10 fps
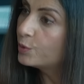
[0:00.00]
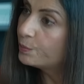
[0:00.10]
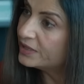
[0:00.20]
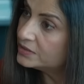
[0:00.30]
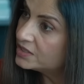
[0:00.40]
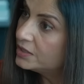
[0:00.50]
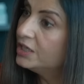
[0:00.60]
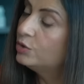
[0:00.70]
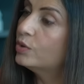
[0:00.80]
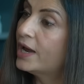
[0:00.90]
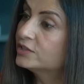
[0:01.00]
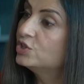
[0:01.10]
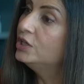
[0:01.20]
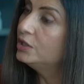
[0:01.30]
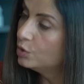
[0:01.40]
propensity to
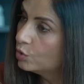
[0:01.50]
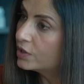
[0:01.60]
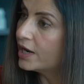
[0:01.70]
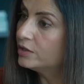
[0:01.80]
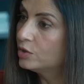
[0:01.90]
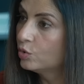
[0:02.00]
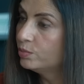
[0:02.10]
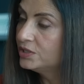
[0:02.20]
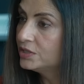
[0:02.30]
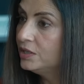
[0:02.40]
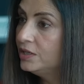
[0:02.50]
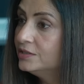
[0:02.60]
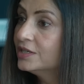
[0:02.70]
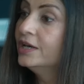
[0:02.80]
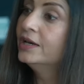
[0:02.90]
actually look at global series